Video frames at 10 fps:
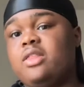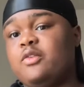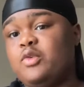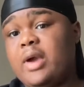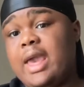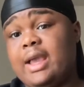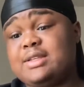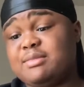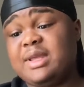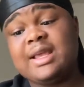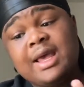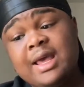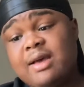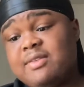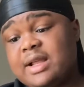If you ask me,
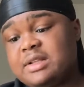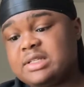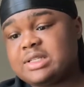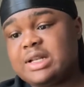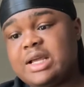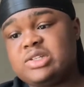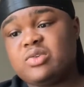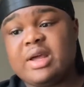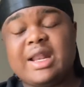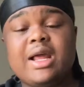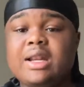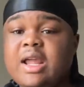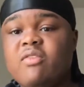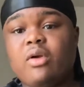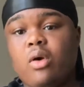I feel like this is a nice shoe. And I
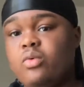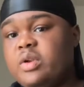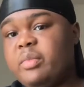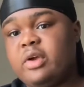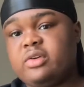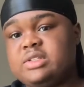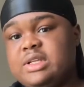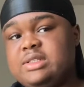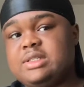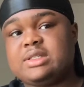never owned a pair of 6s.